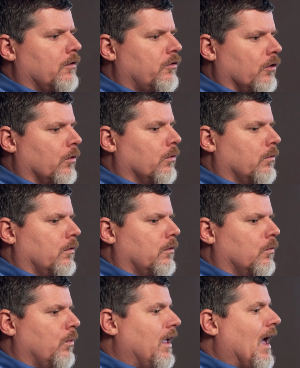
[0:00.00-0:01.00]
So
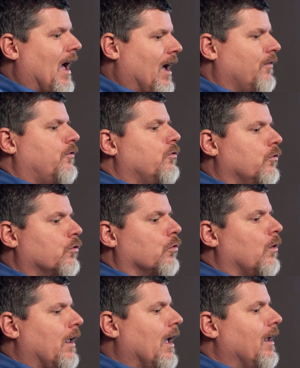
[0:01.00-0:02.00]
we have to
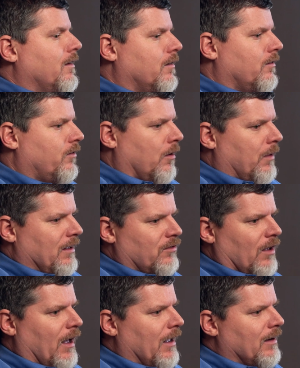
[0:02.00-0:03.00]
create some
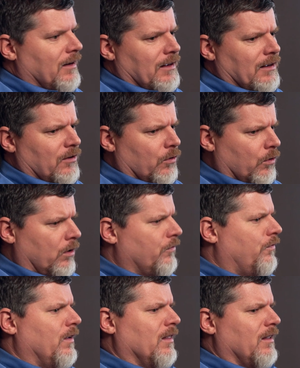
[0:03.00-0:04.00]
anxiety or
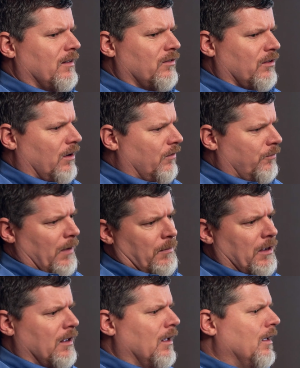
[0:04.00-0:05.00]
feelings of
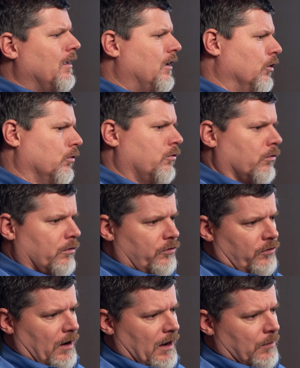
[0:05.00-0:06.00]
maybe guilt or
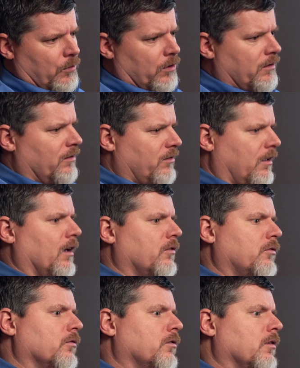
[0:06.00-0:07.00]
shame or disgust or